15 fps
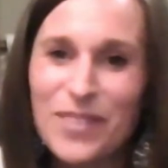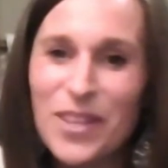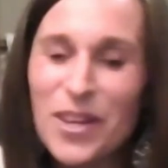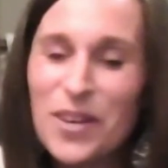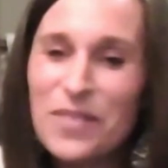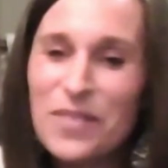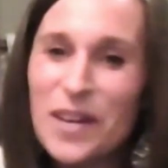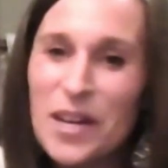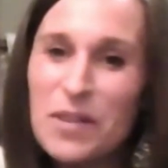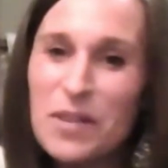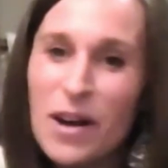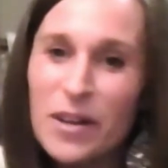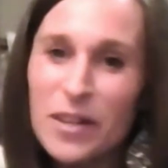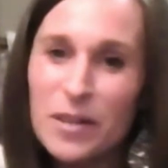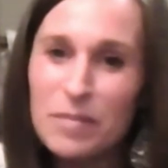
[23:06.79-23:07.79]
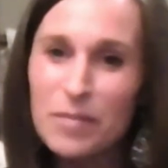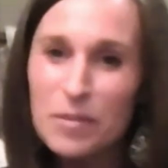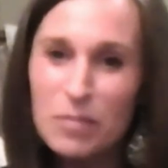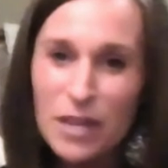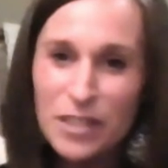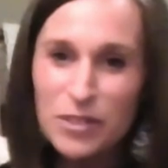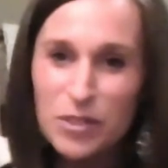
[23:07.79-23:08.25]
You're very welcome.
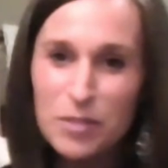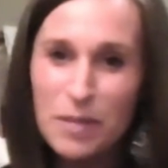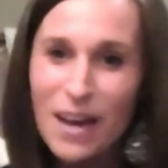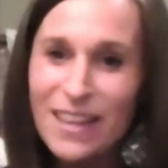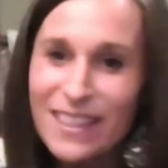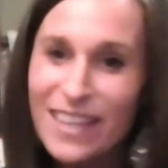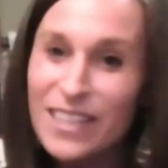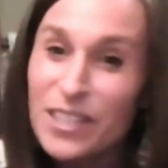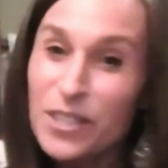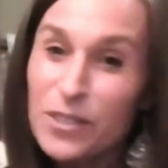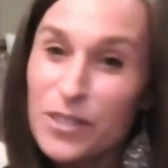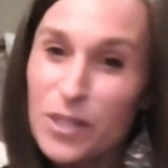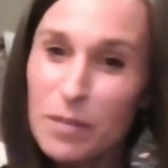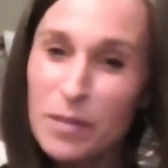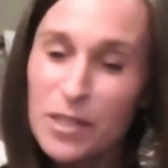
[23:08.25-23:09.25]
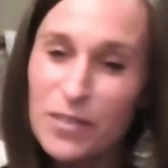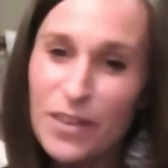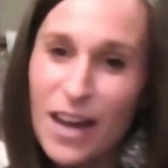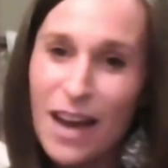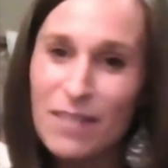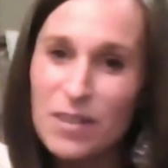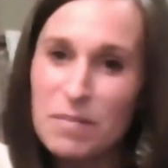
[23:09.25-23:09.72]
Pleasure was mine. Thank you so much for
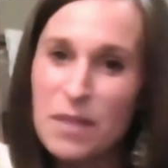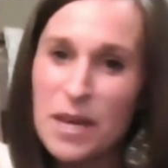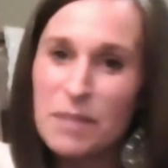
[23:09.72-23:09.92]
having